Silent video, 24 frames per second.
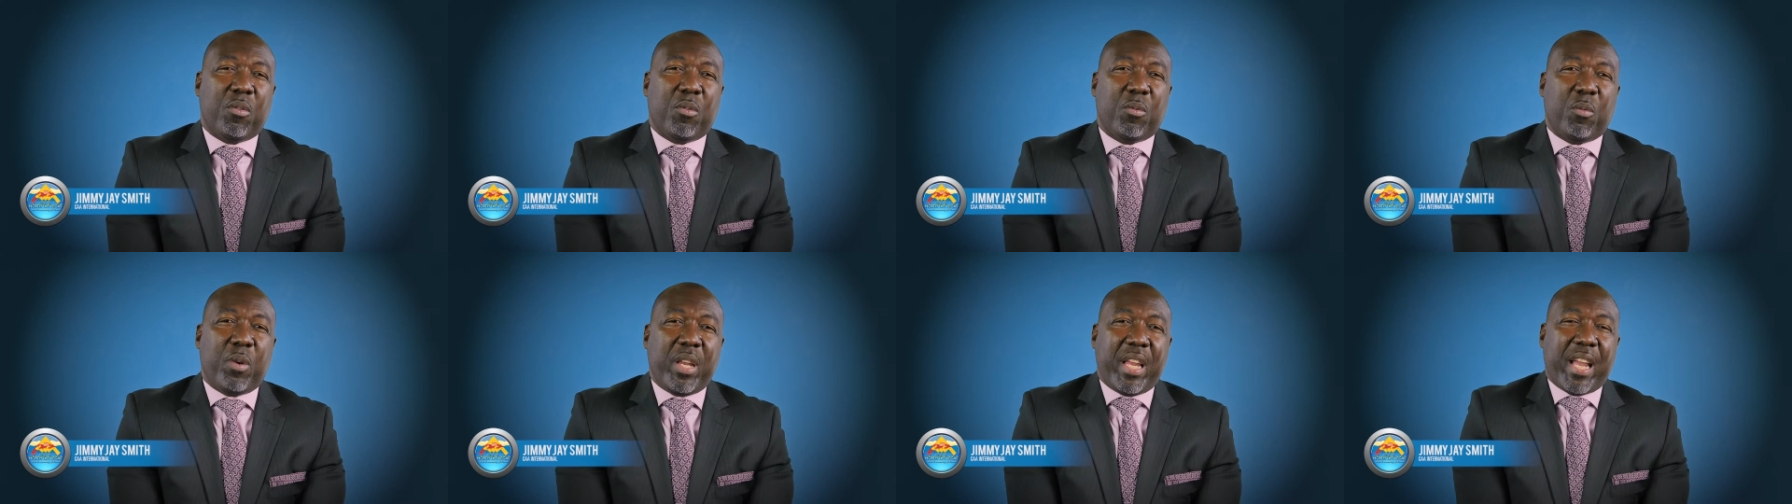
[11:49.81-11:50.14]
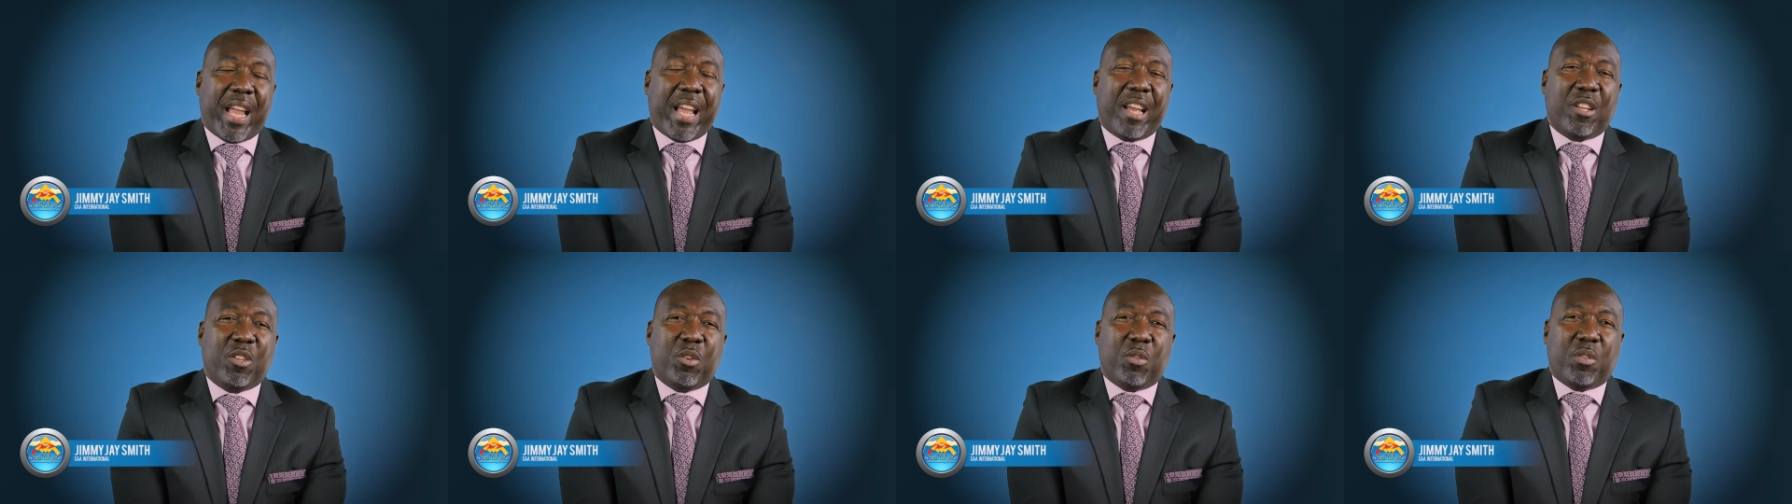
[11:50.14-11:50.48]
we
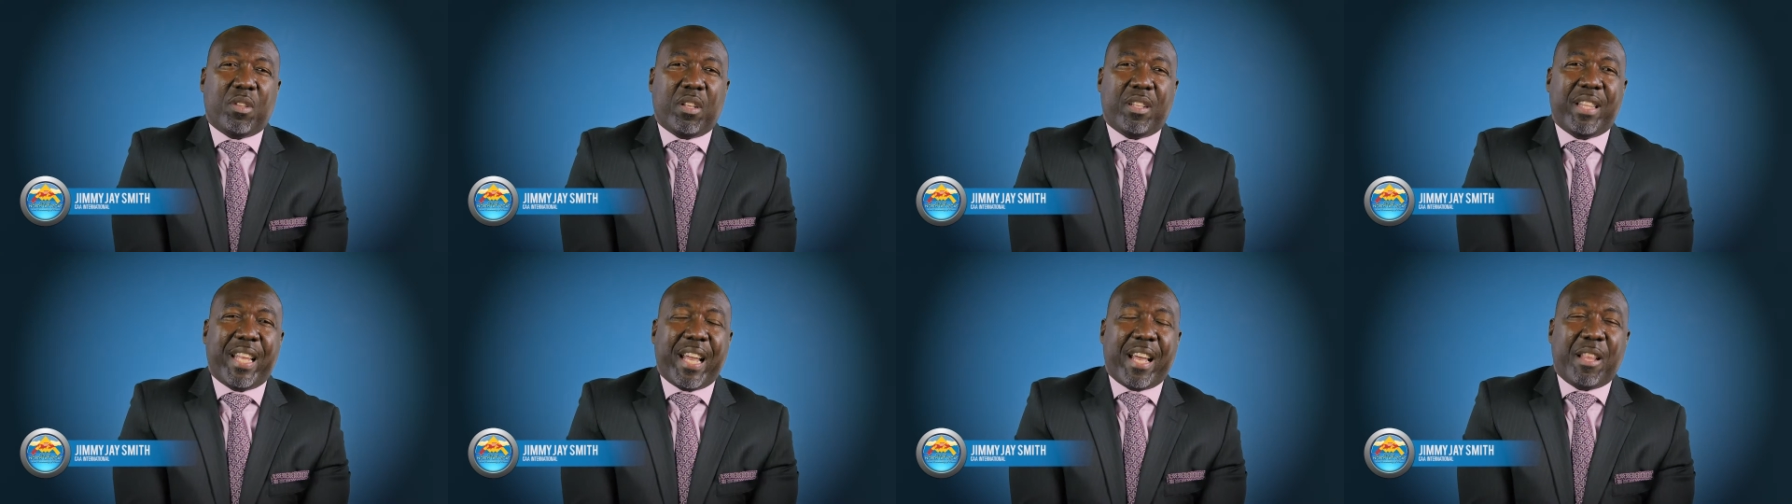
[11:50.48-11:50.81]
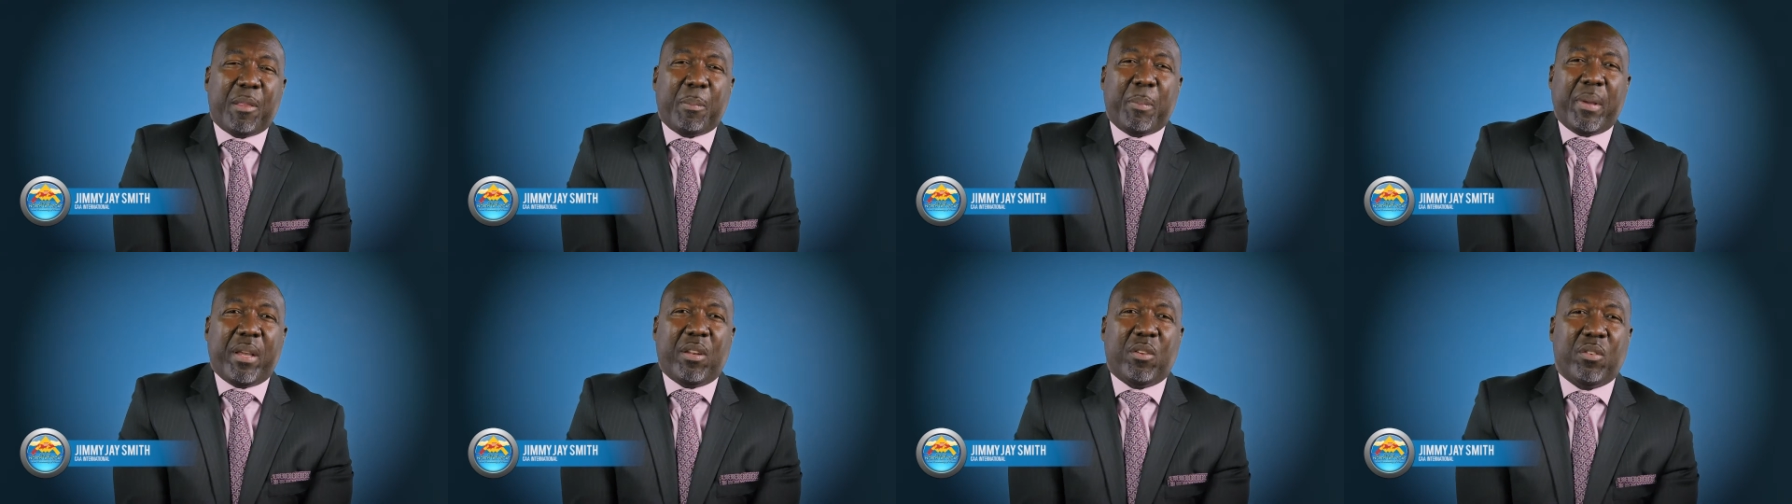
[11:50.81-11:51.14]
handled the
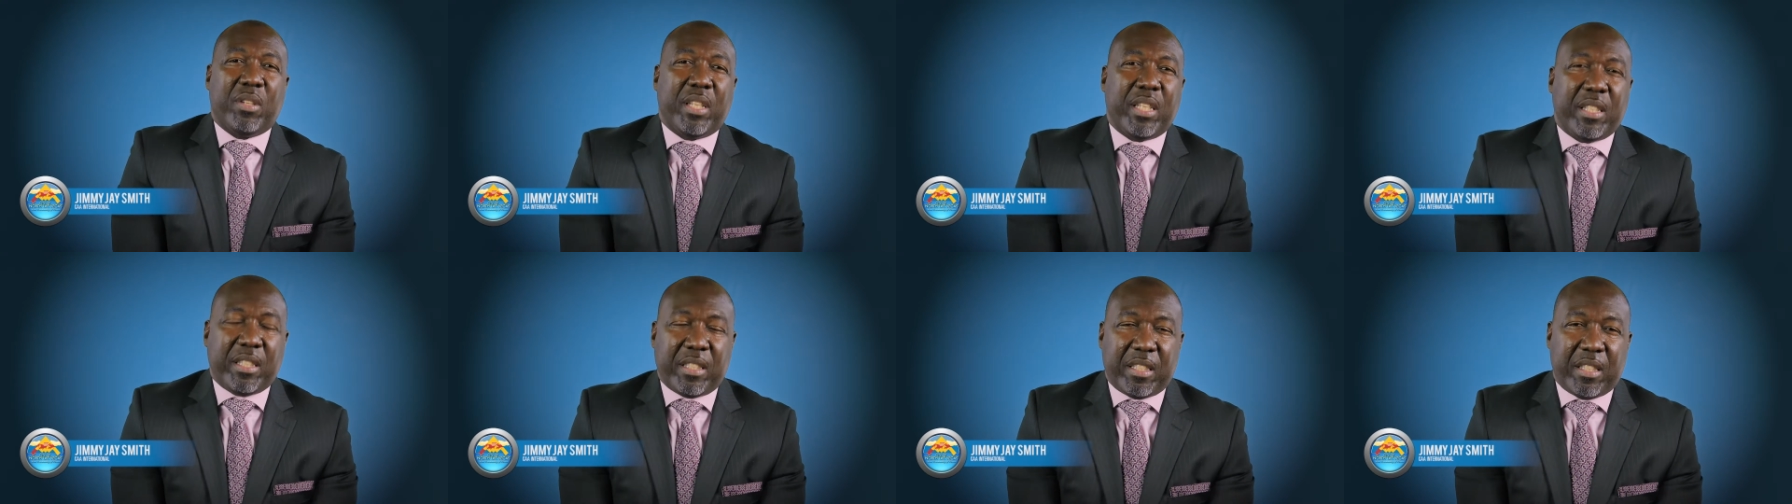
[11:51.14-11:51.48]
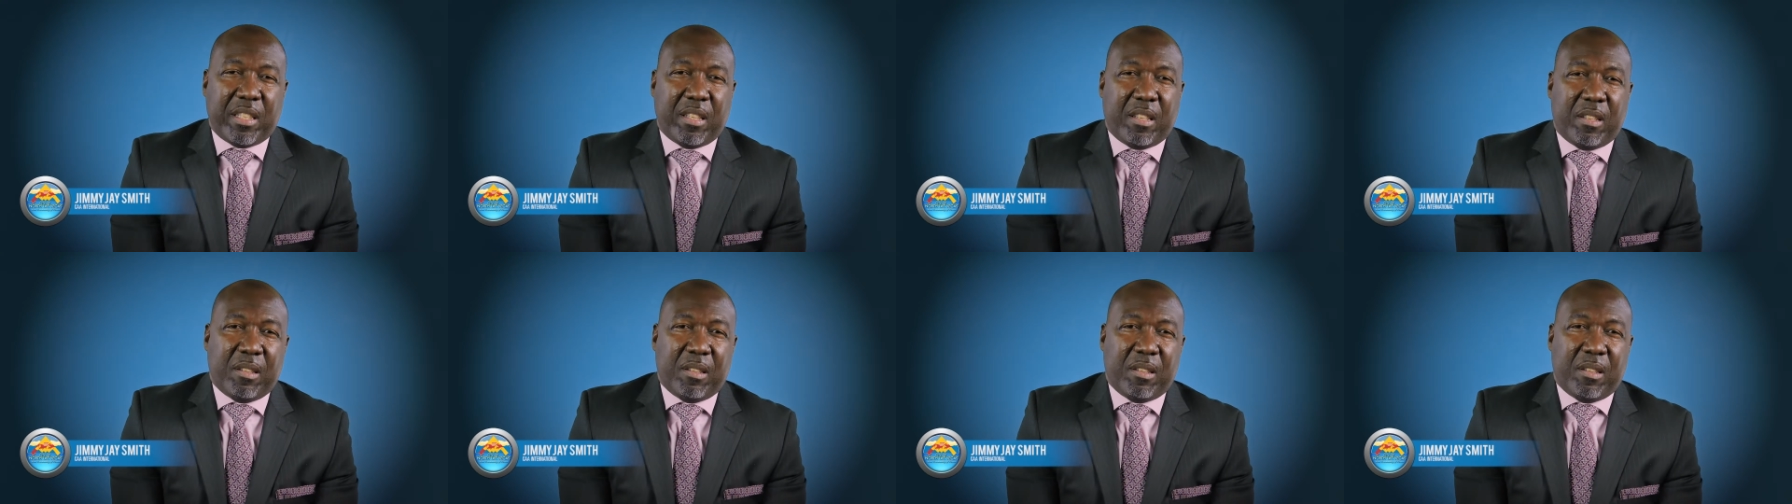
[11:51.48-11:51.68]
death penalties.